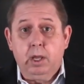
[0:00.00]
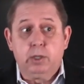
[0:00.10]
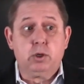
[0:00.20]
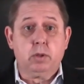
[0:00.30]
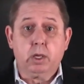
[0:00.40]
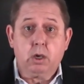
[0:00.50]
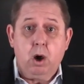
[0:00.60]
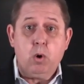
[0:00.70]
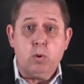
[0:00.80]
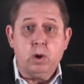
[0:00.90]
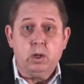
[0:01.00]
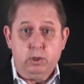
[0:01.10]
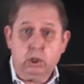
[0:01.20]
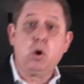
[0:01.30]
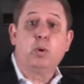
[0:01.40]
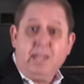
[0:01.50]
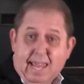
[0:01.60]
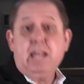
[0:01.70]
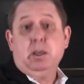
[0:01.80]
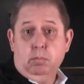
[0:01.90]
And so they go to go
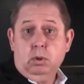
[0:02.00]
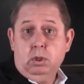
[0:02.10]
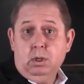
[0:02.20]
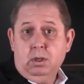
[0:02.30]
get him,